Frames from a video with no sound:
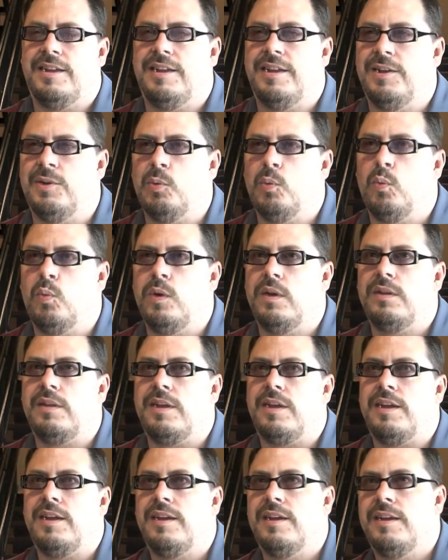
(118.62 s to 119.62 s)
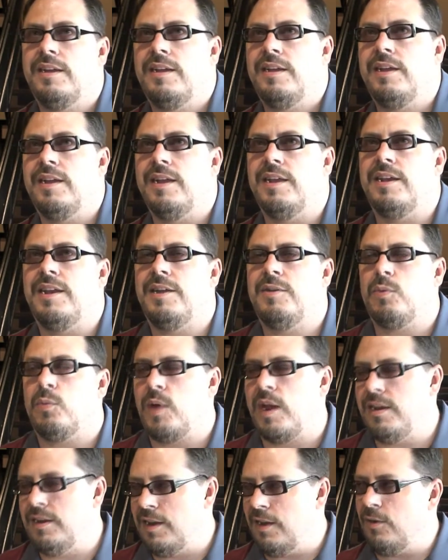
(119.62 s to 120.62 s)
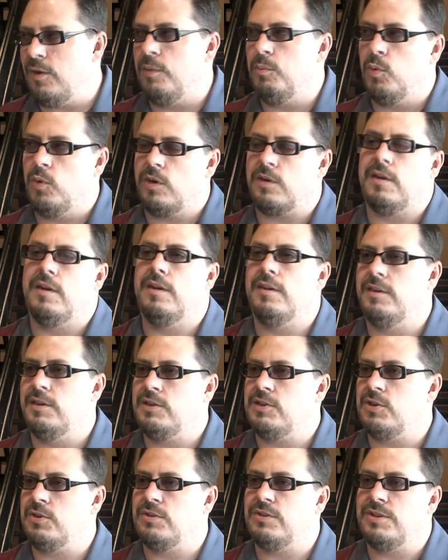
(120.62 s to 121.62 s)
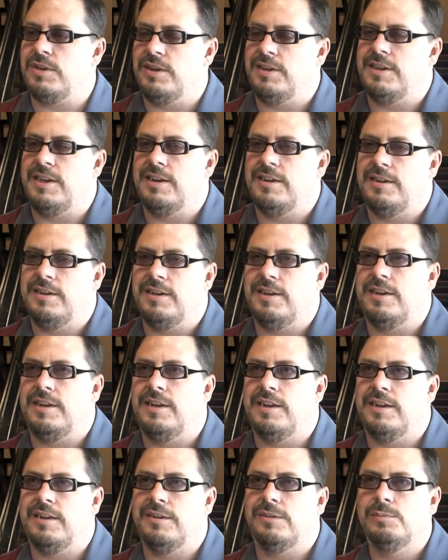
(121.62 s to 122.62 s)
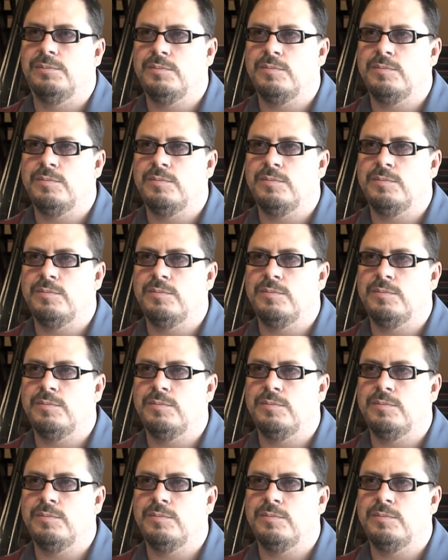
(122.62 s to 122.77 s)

it really, and right now I'm working on a church identity, and